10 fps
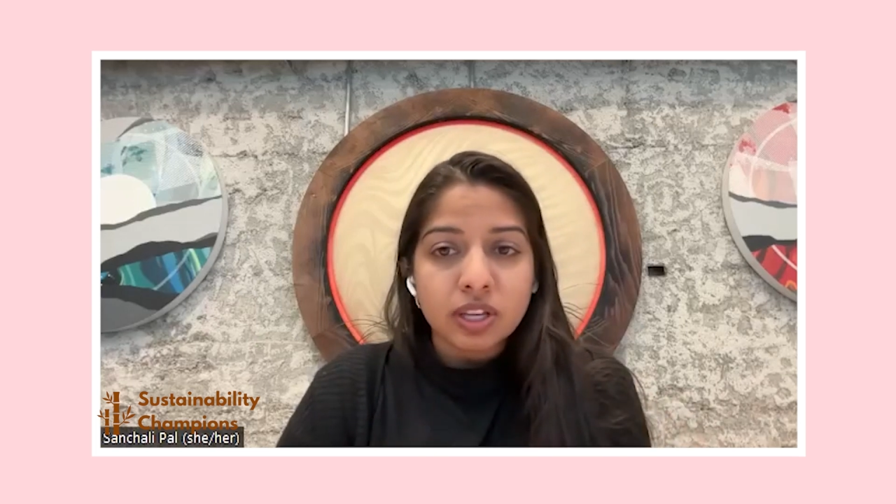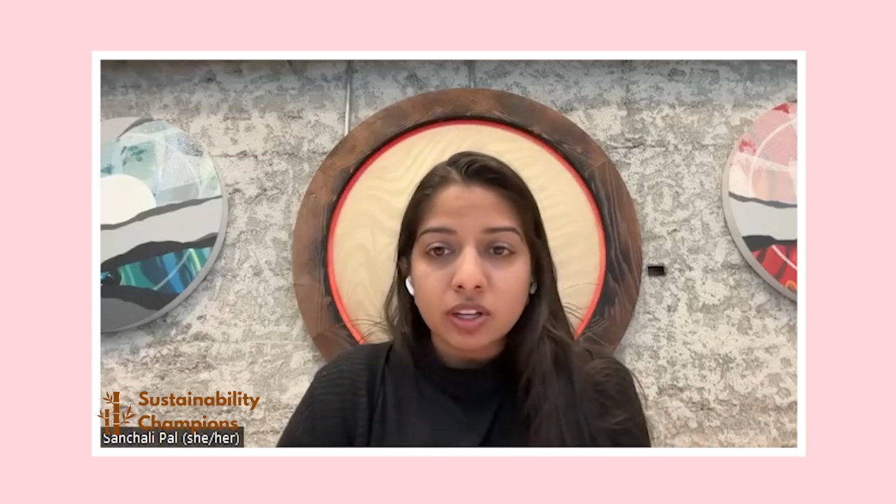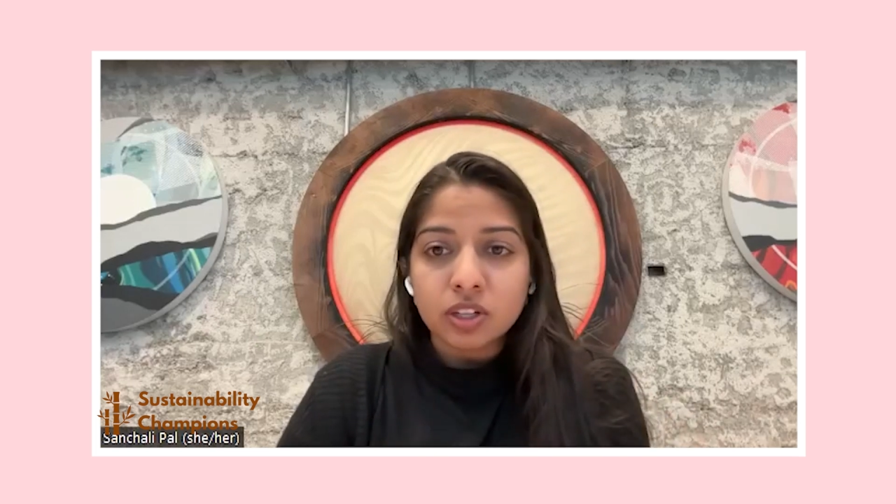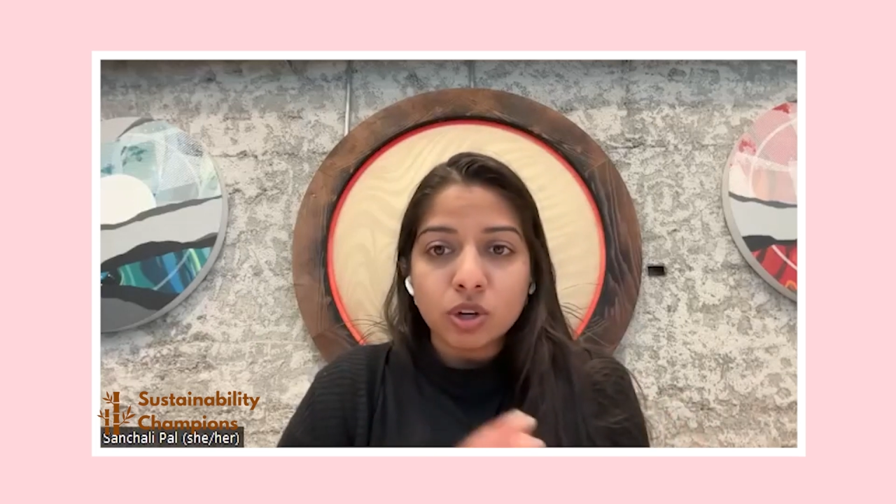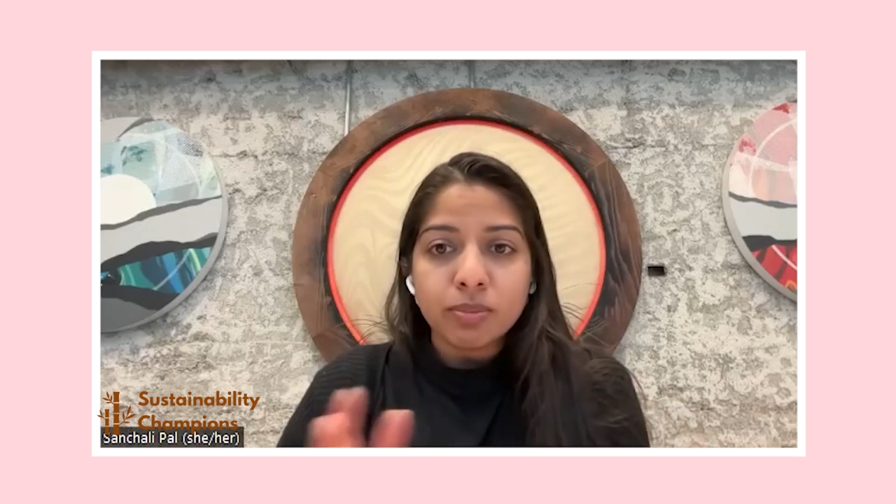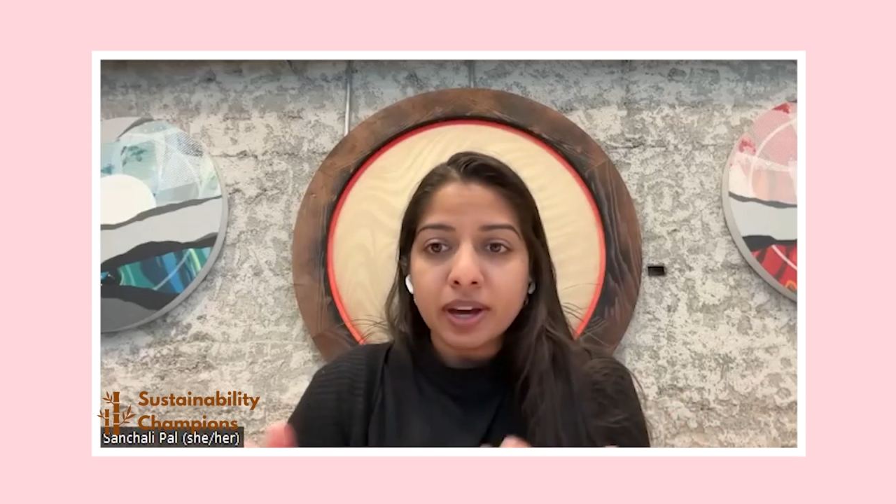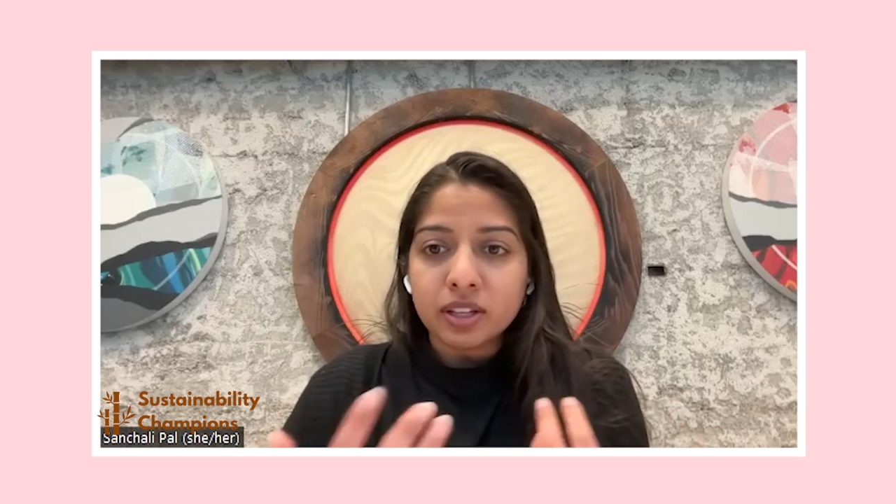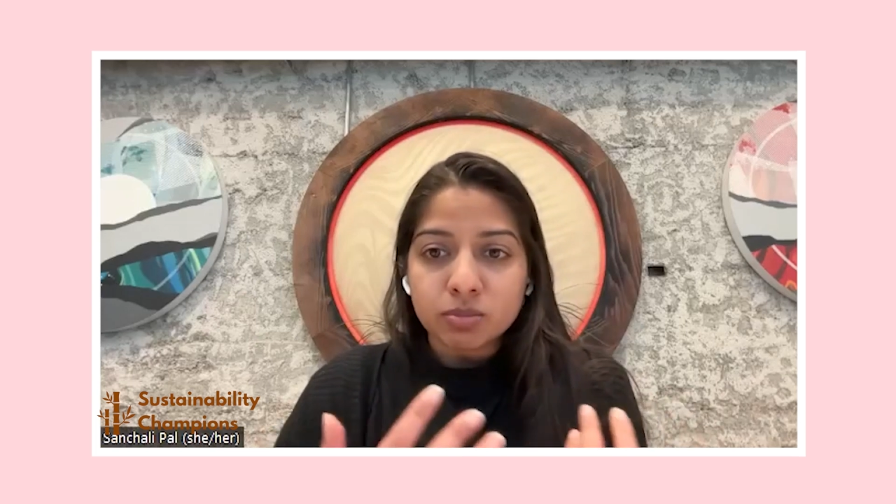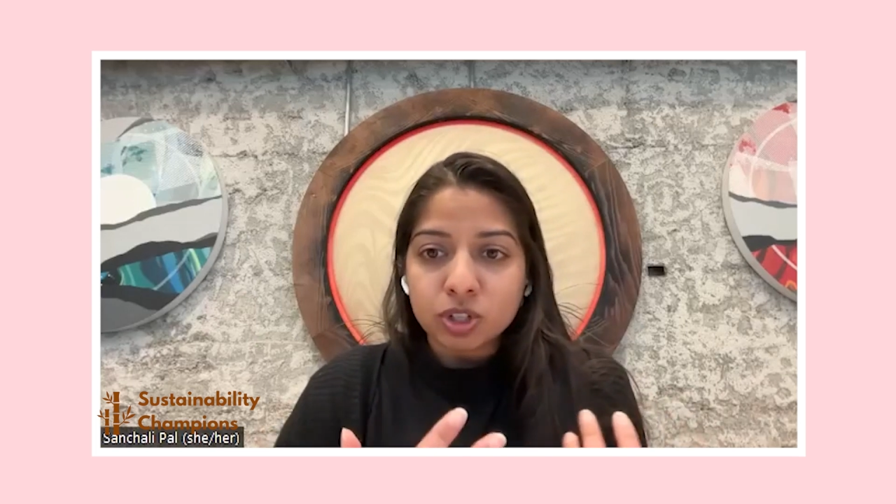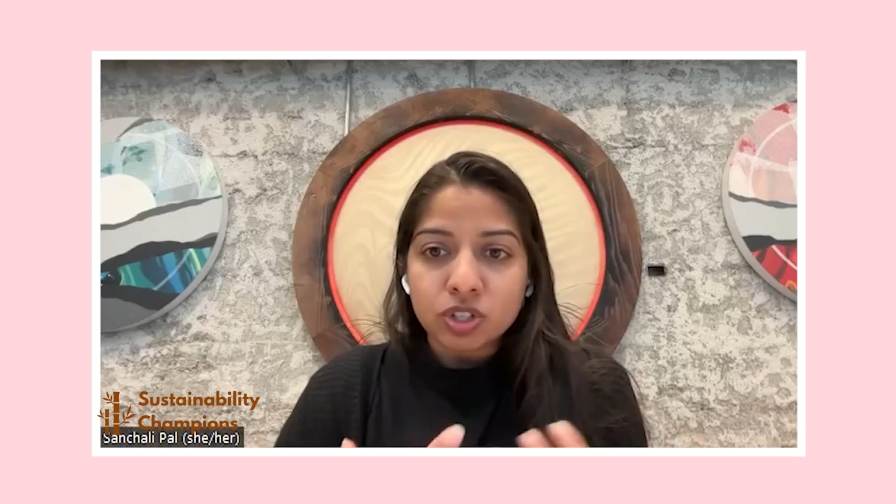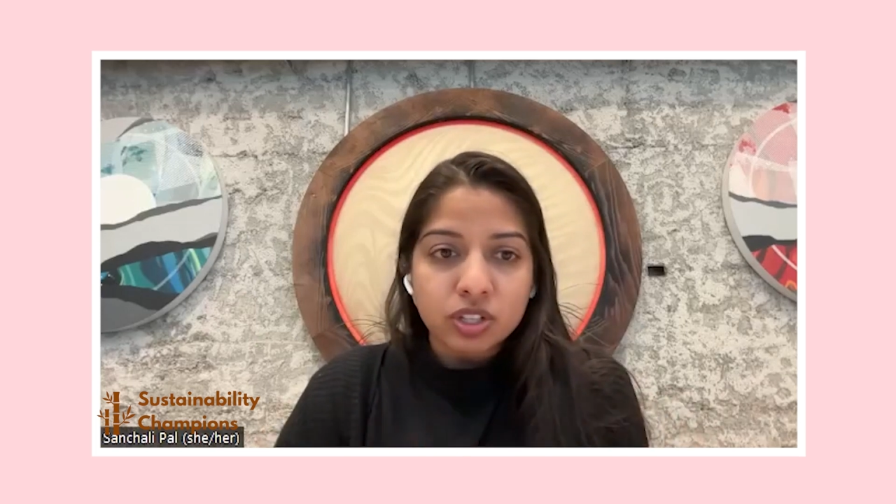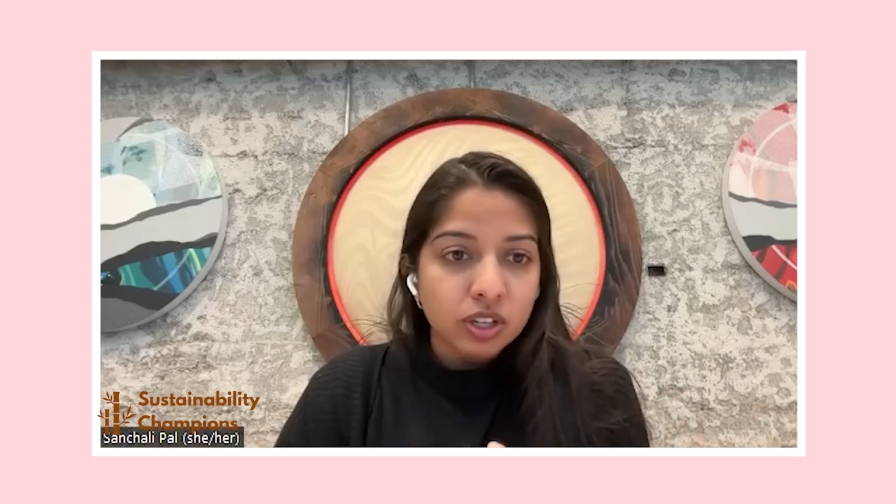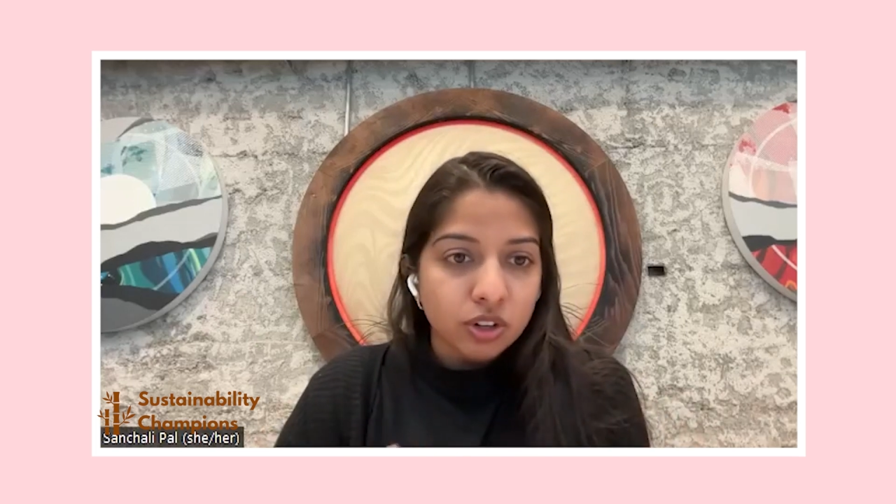that can go back as much as a